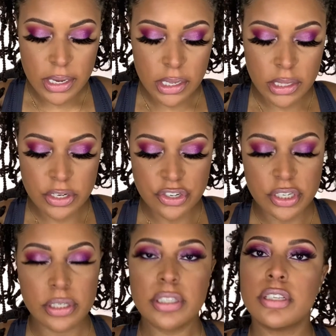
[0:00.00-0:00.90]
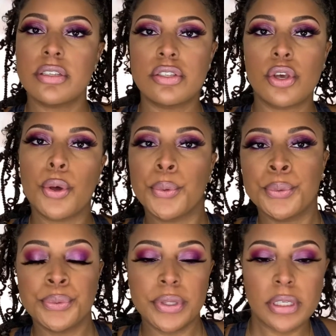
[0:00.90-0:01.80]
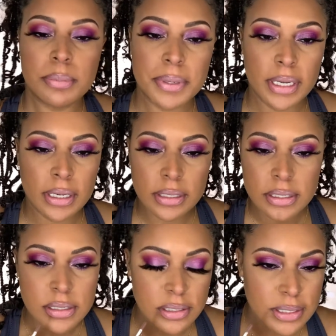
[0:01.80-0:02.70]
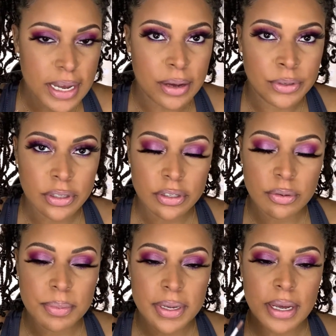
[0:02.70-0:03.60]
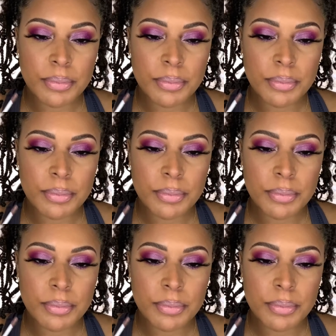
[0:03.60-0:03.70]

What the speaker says: And then just to tone the pinkness down a little bit,